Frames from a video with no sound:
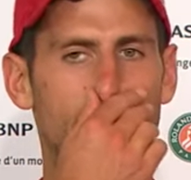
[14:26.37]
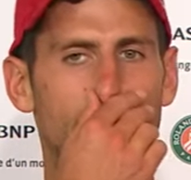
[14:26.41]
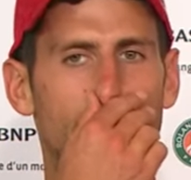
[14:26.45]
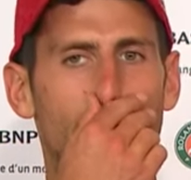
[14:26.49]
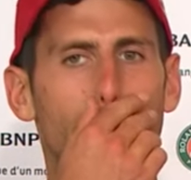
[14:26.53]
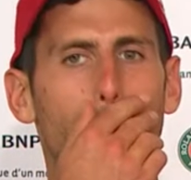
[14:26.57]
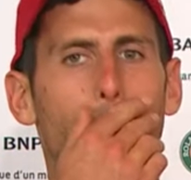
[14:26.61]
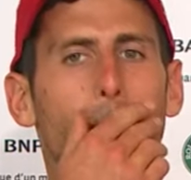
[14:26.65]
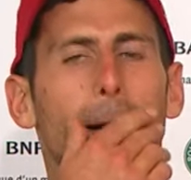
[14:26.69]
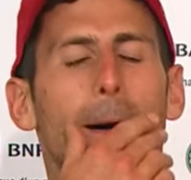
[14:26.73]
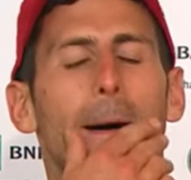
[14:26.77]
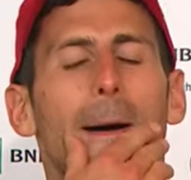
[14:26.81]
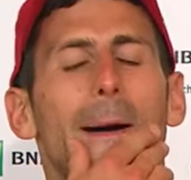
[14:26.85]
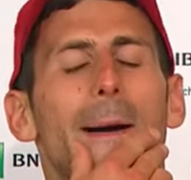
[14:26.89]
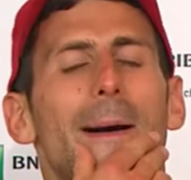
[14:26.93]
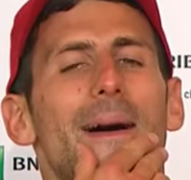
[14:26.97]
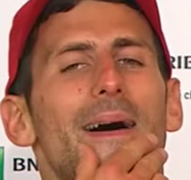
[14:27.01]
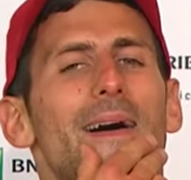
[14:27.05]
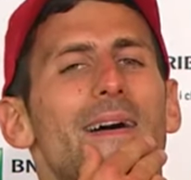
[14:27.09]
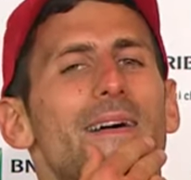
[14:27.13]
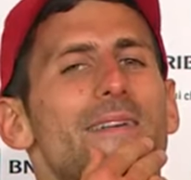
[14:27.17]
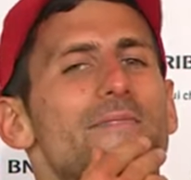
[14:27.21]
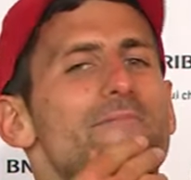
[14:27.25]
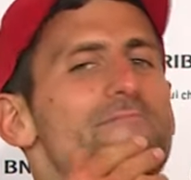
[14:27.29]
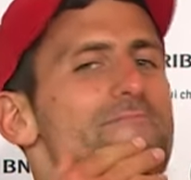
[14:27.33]

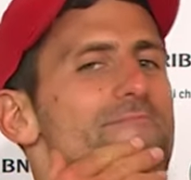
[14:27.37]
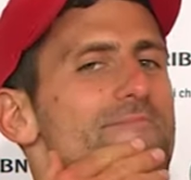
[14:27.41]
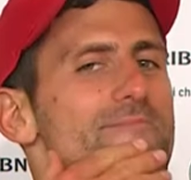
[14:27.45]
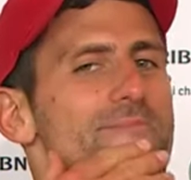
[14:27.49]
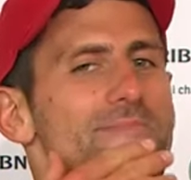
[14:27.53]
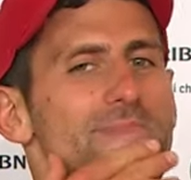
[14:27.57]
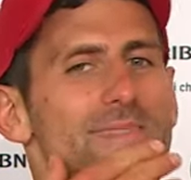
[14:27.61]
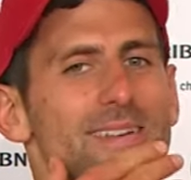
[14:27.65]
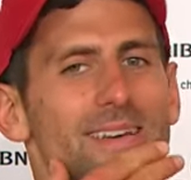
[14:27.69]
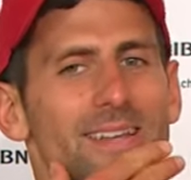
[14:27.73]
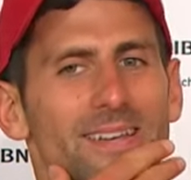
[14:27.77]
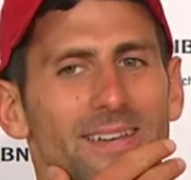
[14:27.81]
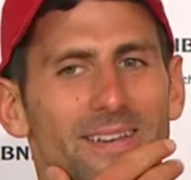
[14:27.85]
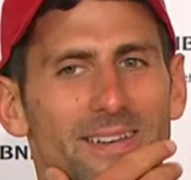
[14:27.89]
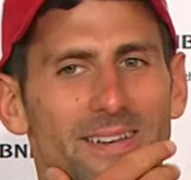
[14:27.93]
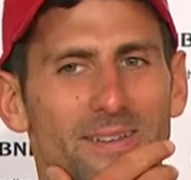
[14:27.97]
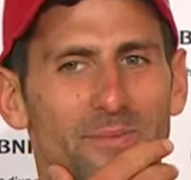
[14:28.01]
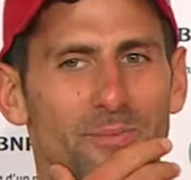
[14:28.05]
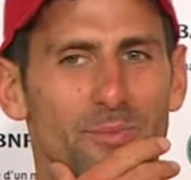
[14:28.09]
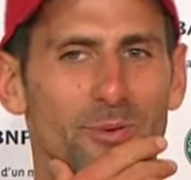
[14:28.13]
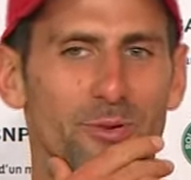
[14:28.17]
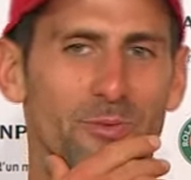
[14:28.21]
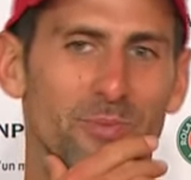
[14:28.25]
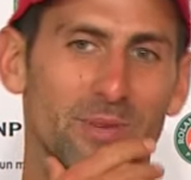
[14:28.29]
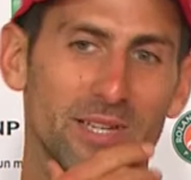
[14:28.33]
And I
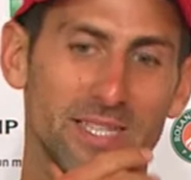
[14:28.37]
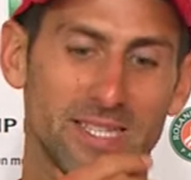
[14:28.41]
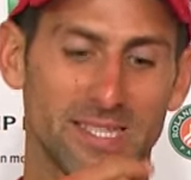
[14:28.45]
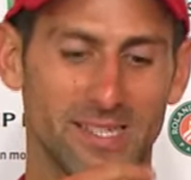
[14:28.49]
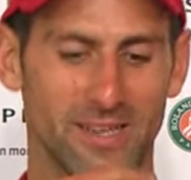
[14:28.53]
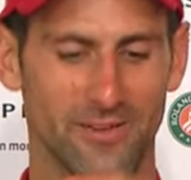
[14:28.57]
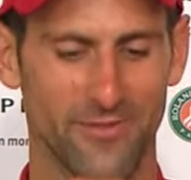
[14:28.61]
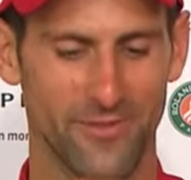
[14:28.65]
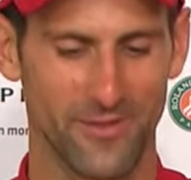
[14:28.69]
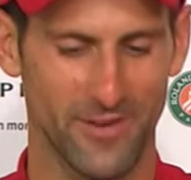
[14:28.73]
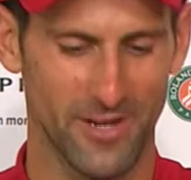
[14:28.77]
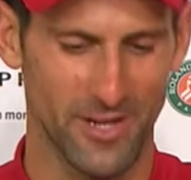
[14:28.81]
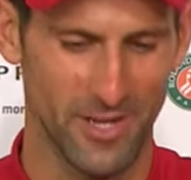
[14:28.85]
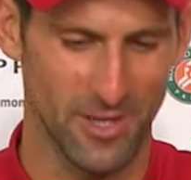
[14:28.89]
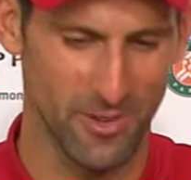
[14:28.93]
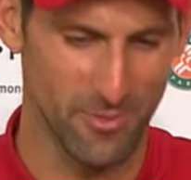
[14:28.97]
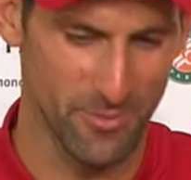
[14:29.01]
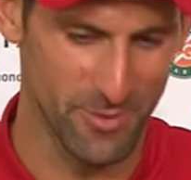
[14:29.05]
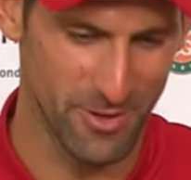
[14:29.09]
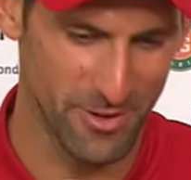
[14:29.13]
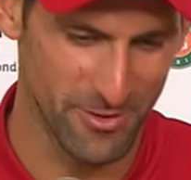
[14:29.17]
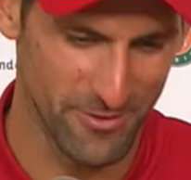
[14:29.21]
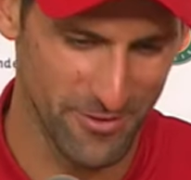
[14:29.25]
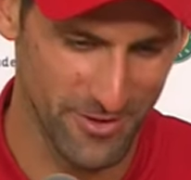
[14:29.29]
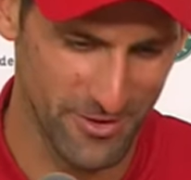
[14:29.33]
put myself in a little
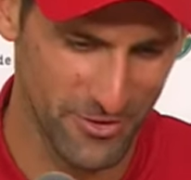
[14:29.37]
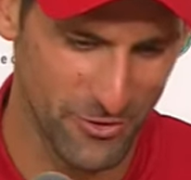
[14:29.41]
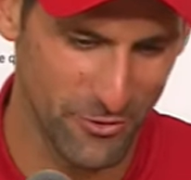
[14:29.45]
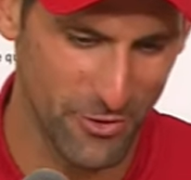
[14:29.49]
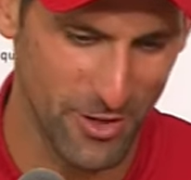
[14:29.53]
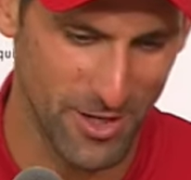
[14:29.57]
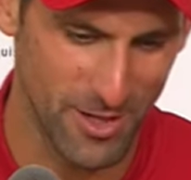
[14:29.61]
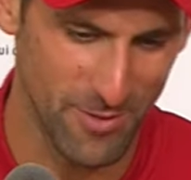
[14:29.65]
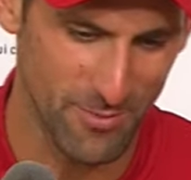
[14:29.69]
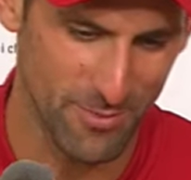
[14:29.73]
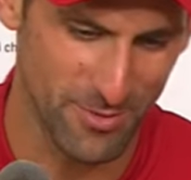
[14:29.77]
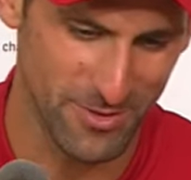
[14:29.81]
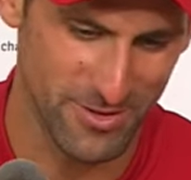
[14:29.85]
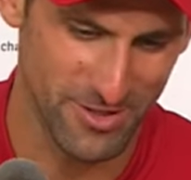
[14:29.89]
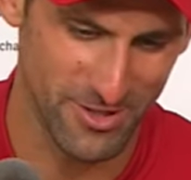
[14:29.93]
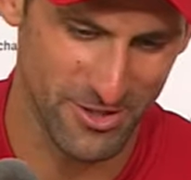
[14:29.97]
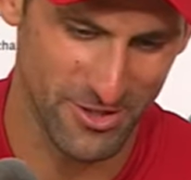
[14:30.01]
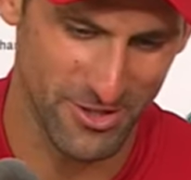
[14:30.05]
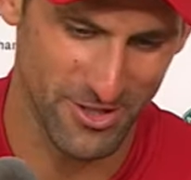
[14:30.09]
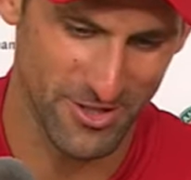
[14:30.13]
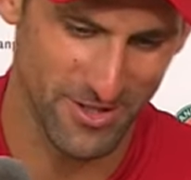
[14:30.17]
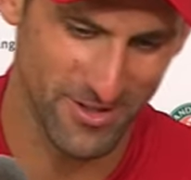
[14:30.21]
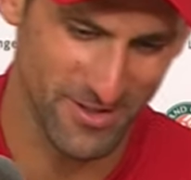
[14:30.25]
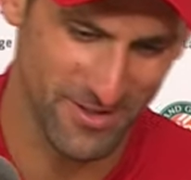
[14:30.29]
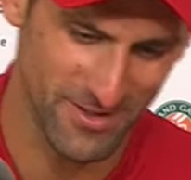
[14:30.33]
bit of a tricky
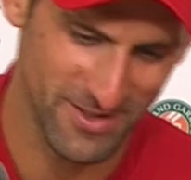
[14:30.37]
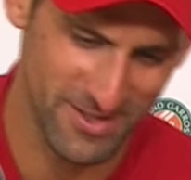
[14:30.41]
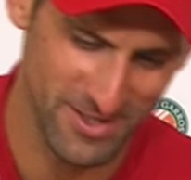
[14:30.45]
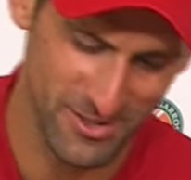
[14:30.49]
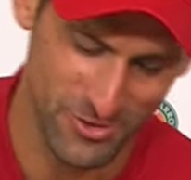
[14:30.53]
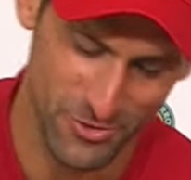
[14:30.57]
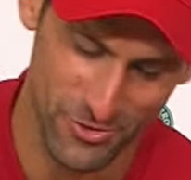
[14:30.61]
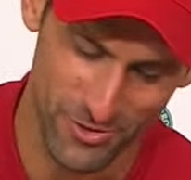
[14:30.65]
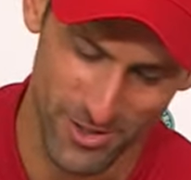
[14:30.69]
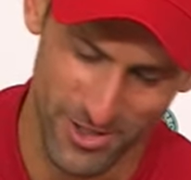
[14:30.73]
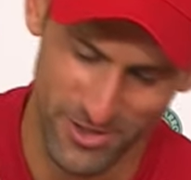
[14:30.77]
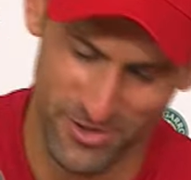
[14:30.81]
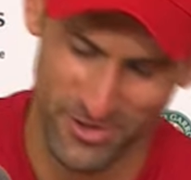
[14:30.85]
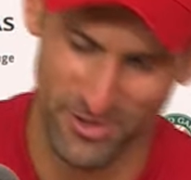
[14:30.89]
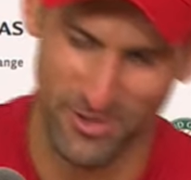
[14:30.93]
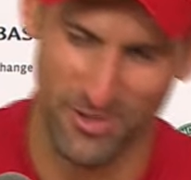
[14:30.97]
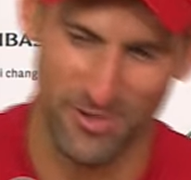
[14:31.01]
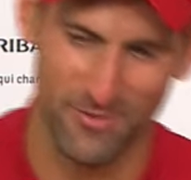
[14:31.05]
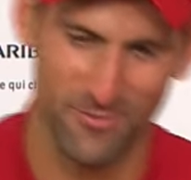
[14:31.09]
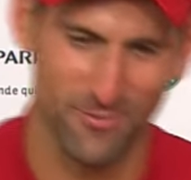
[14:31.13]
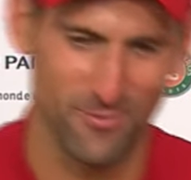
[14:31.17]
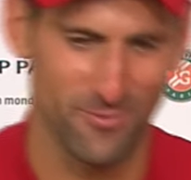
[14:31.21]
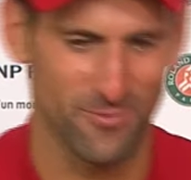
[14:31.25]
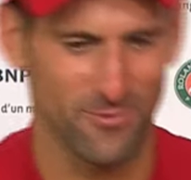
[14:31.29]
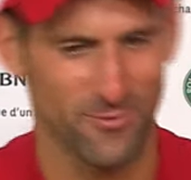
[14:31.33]
situation
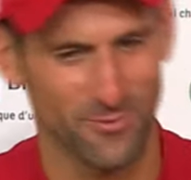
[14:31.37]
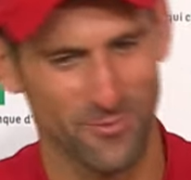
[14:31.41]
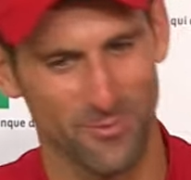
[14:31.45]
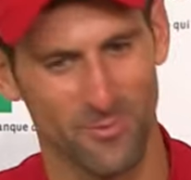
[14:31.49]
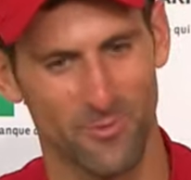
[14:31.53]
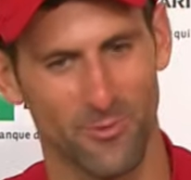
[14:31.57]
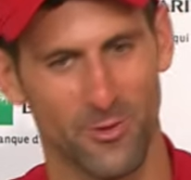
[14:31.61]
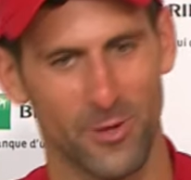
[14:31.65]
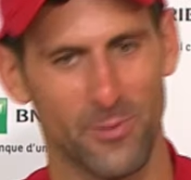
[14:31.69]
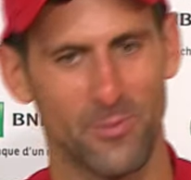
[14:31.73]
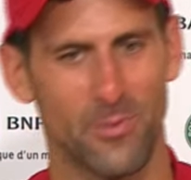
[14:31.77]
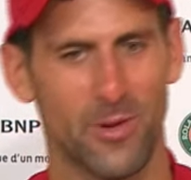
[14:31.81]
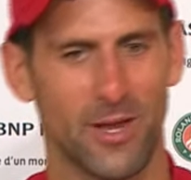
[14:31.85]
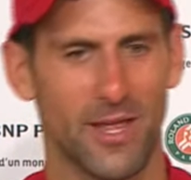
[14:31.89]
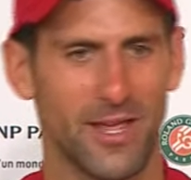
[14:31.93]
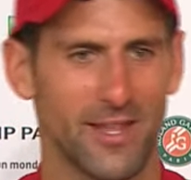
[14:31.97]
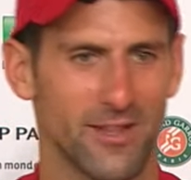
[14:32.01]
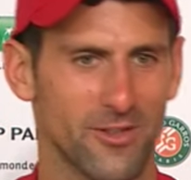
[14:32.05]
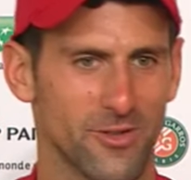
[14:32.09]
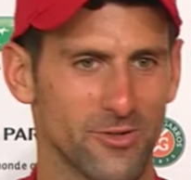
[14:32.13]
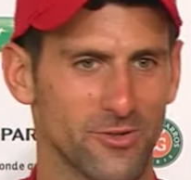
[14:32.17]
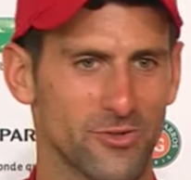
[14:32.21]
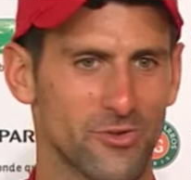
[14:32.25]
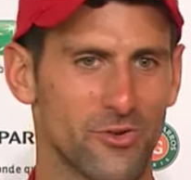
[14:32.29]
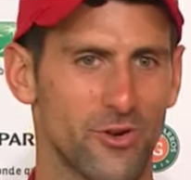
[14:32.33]
when
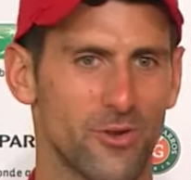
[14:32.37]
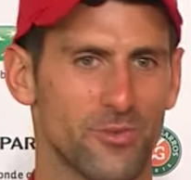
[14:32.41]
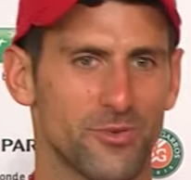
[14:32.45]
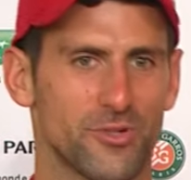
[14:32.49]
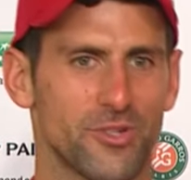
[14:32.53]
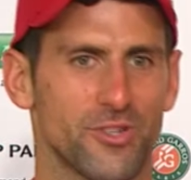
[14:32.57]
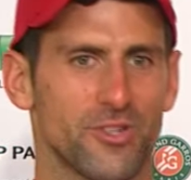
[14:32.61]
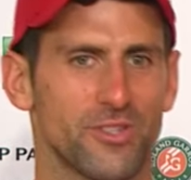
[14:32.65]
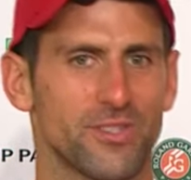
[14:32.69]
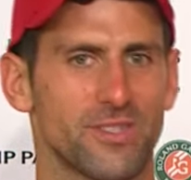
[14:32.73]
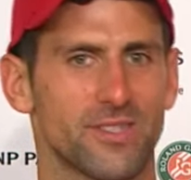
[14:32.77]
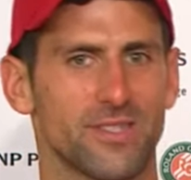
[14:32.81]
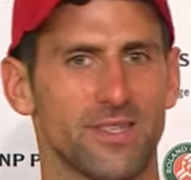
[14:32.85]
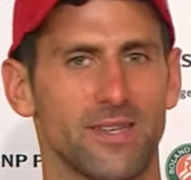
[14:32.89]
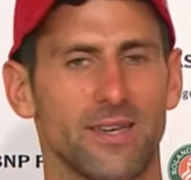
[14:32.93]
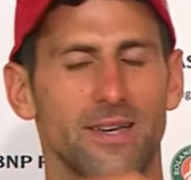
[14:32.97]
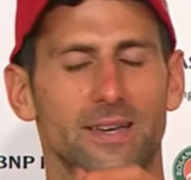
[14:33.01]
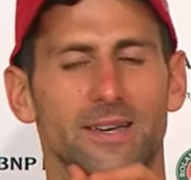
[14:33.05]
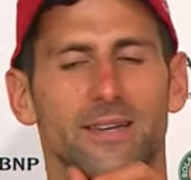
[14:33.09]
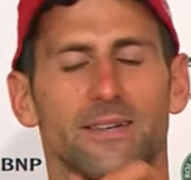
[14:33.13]
playing those drop shots.